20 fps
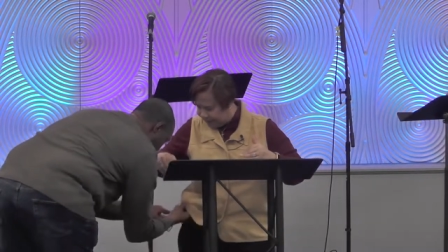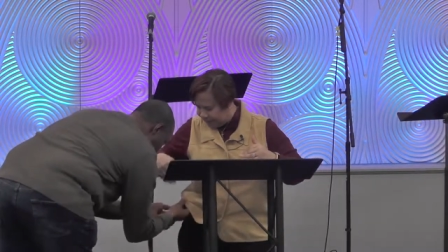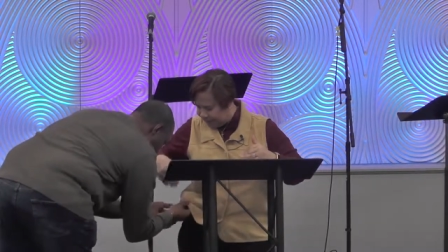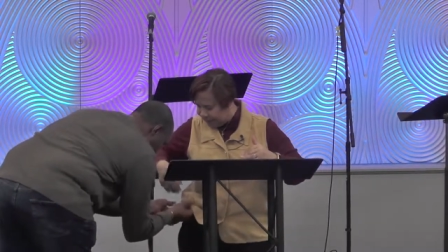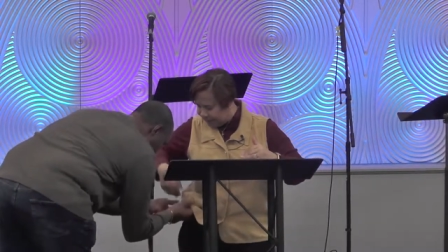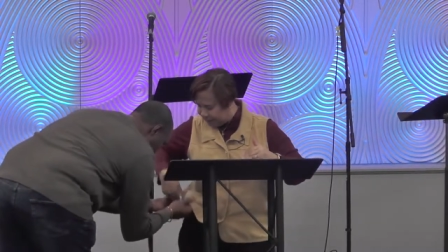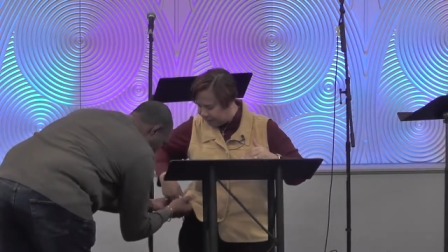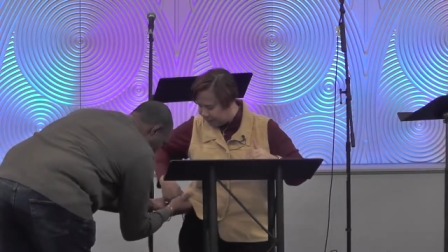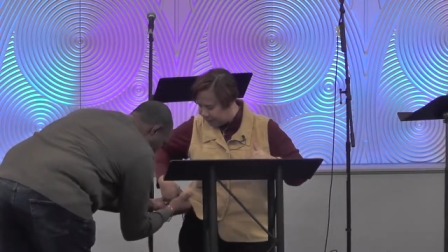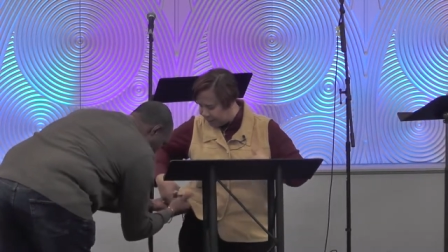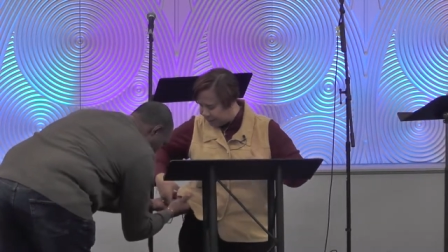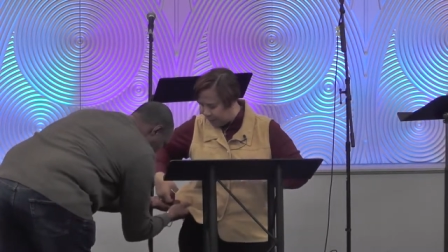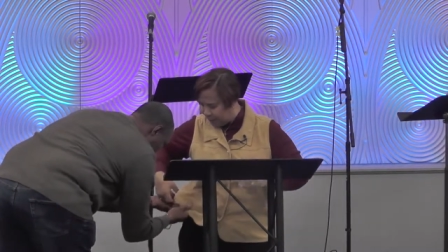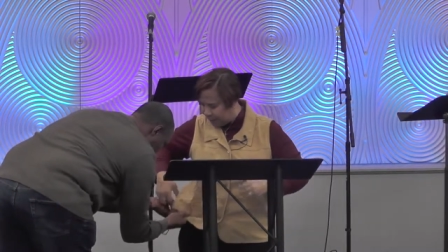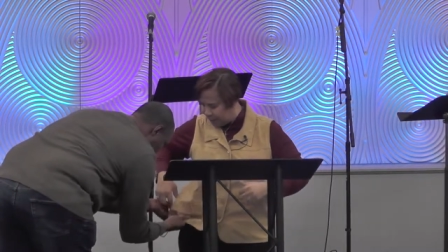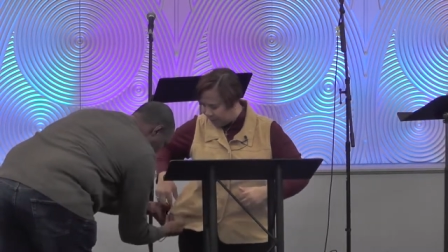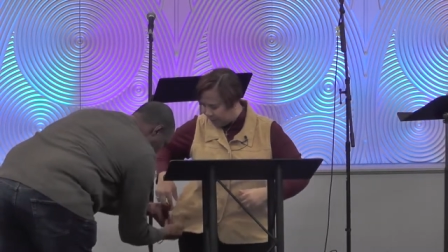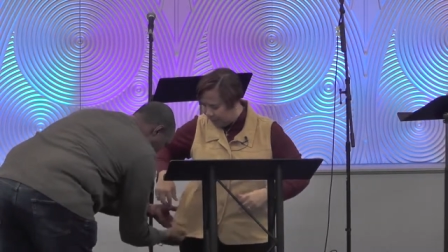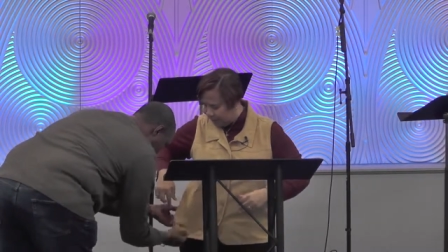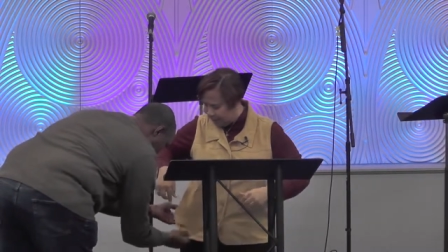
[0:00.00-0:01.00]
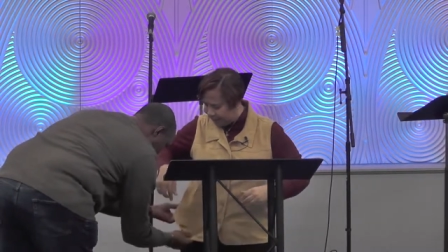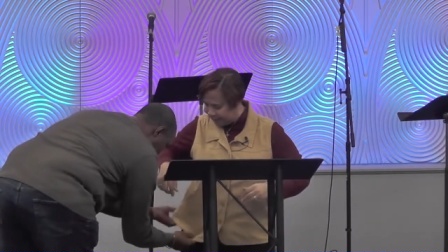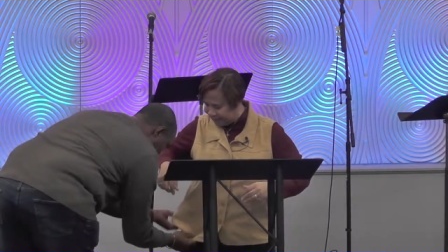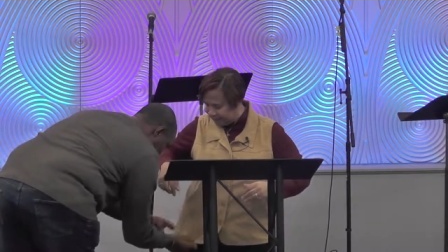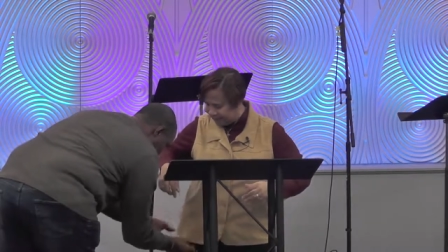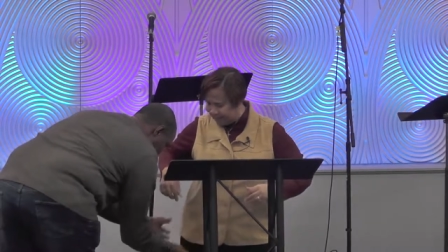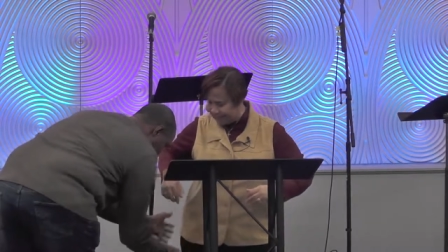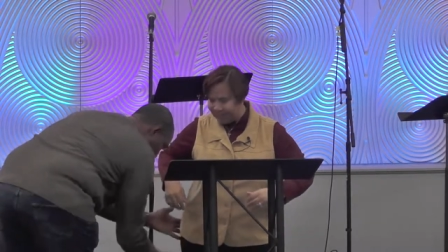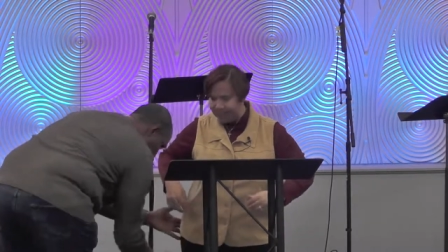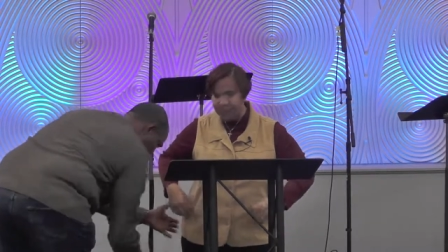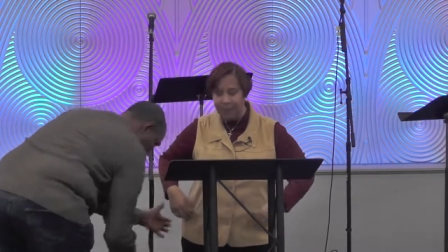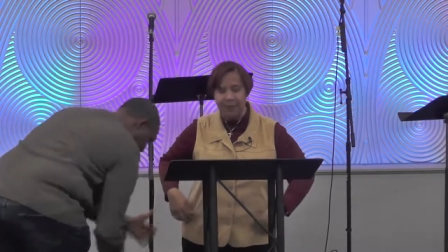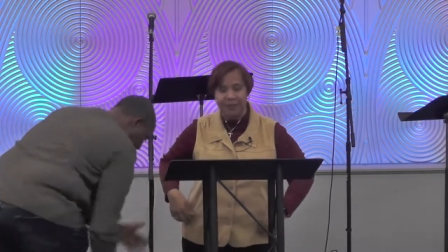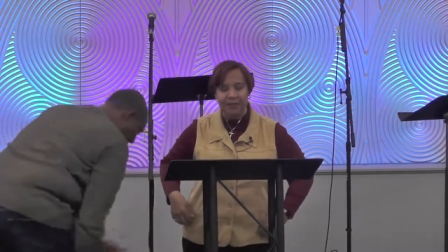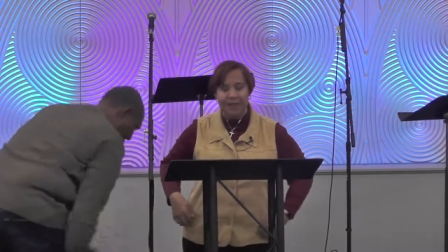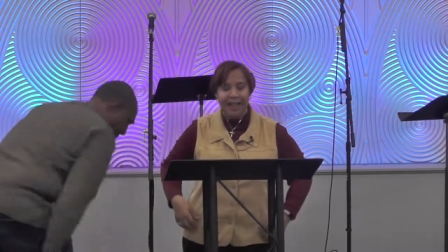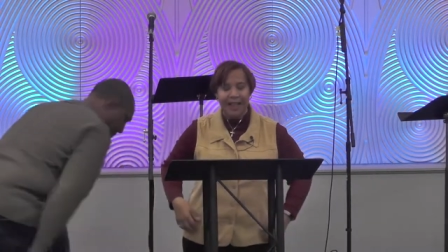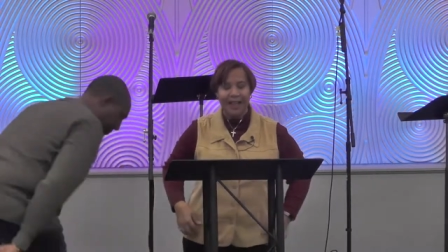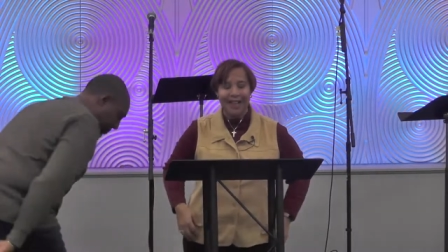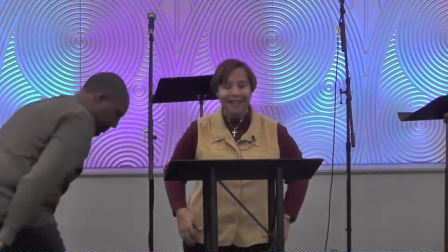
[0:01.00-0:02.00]
get to the right place
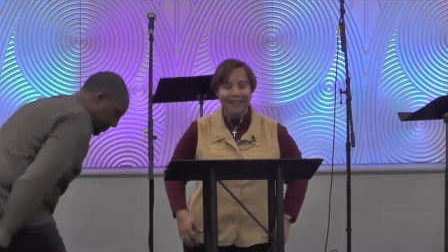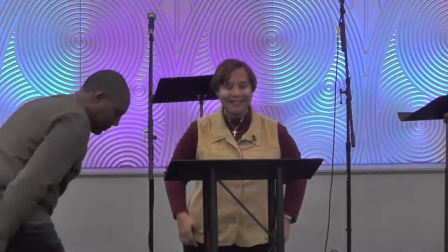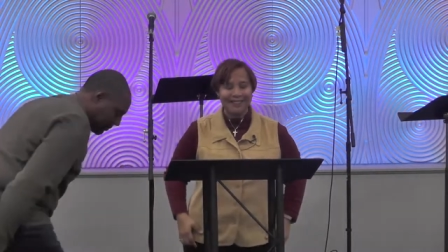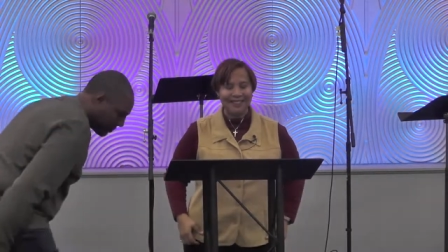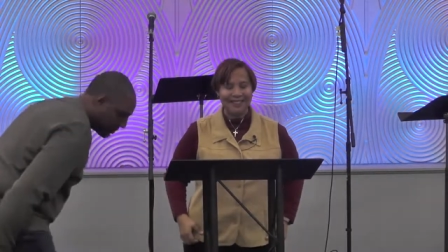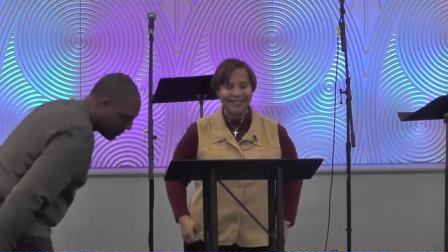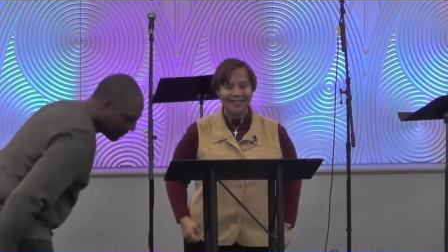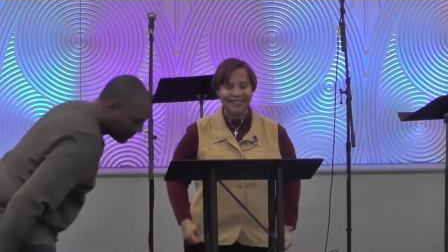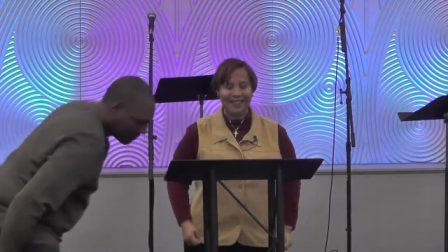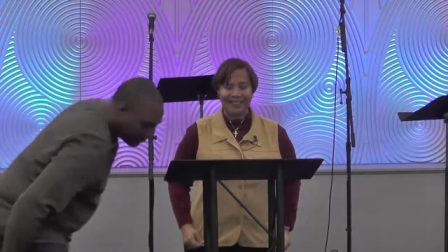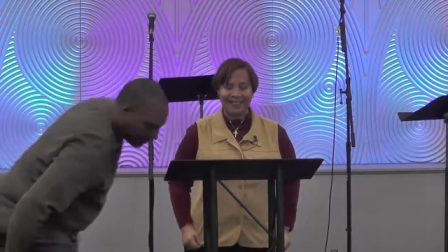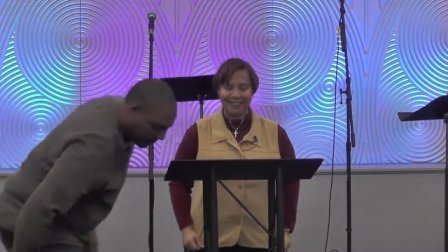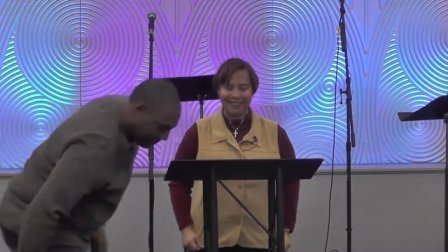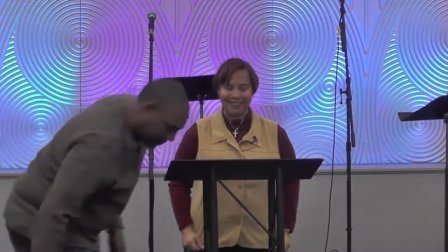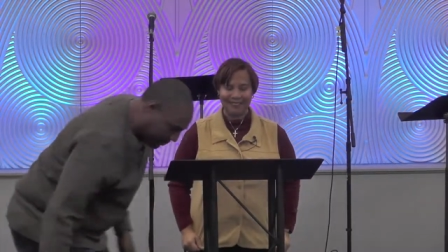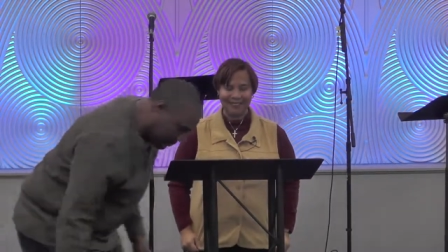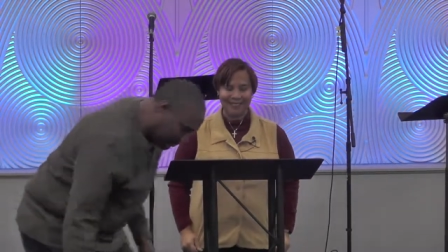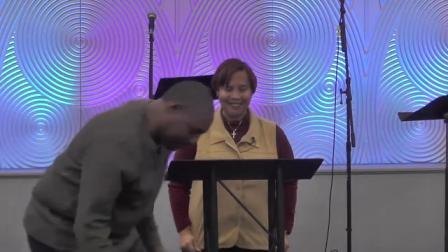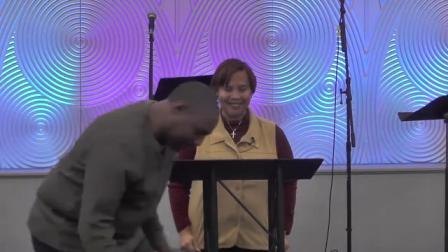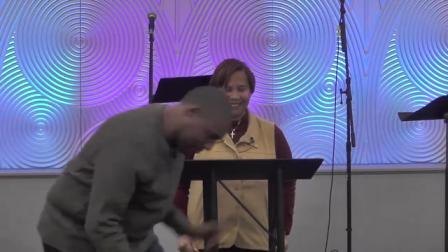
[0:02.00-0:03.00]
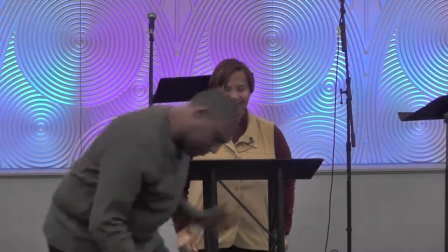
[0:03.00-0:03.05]
with God. Thank you.